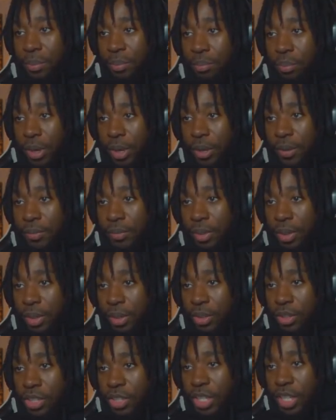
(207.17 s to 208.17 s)
But
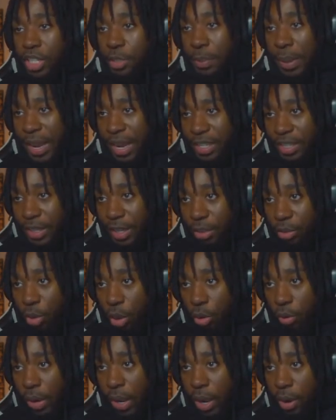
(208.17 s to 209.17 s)
you see this pass get
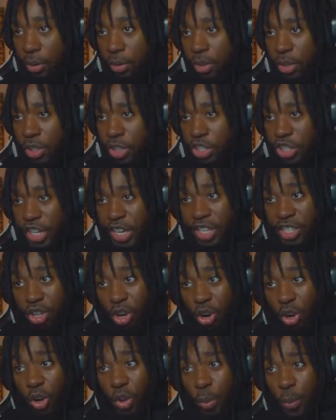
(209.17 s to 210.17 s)
thrown out. Shea's
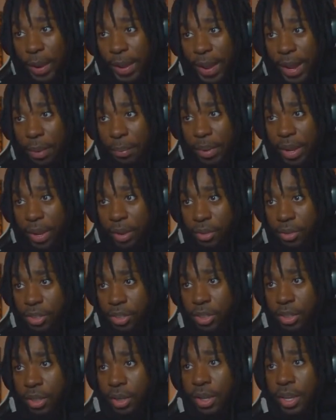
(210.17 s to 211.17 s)
all the way out of
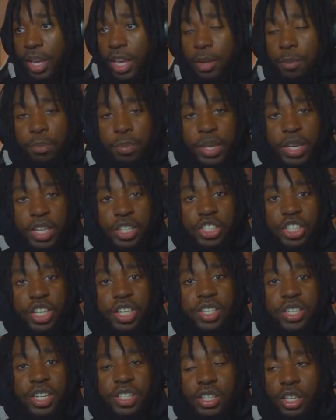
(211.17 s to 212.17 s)
bounds. And PG
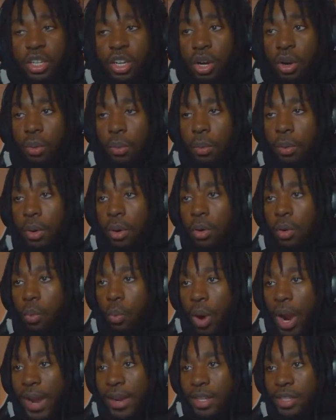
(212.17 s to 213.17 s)
doesn't go.
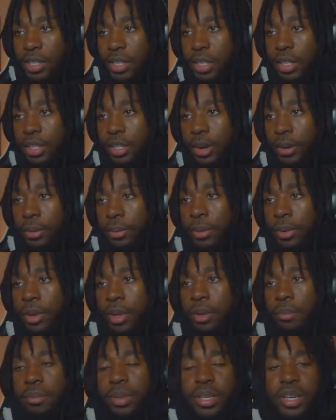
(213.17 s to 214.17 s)
Why doesn't he go?
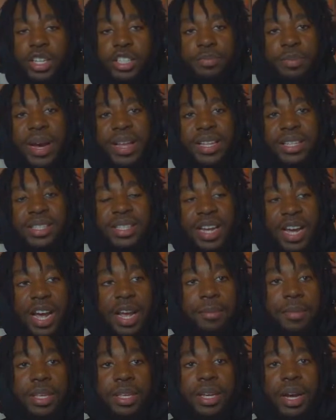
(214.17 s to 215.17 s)
Because by the
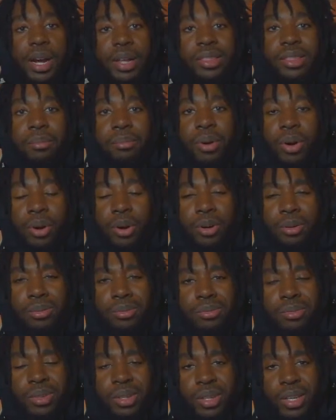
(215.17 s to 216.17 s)
time he caught the ball,
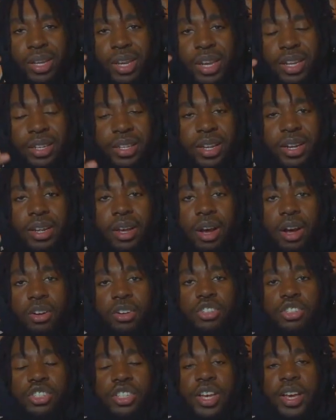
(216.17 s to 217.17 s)
he didn't
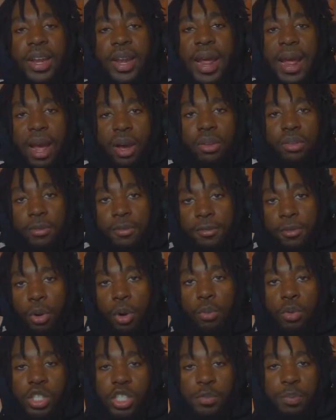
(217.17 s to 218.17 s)
understand how the floor
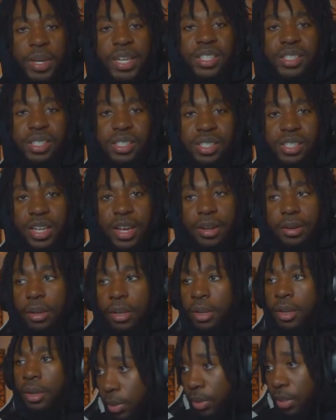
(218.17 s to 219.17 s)
was spaced and set.
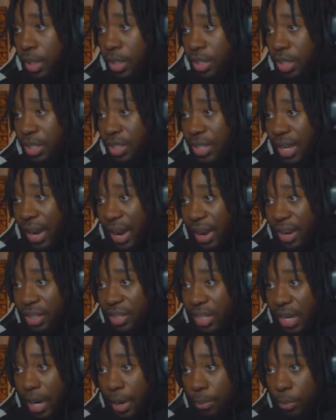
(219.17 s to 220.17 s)
This entire
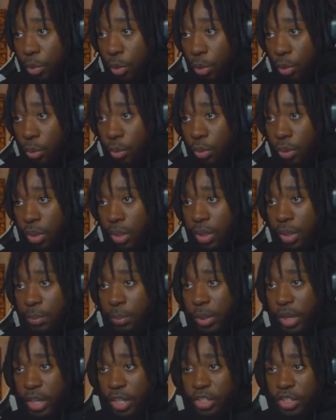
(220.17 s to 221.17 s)
time through,
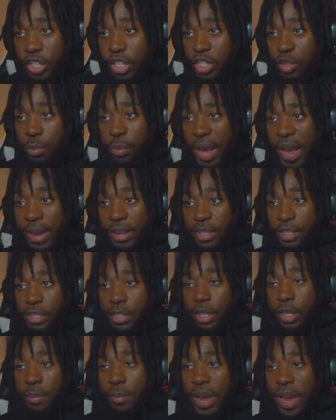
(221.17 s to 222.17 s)
PG's back is
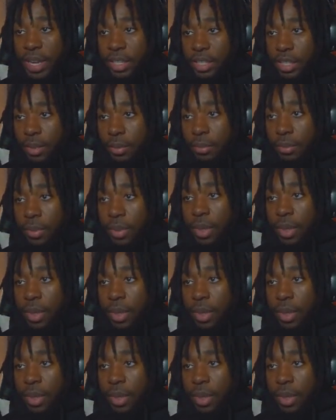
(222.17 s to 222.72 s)
to the basket.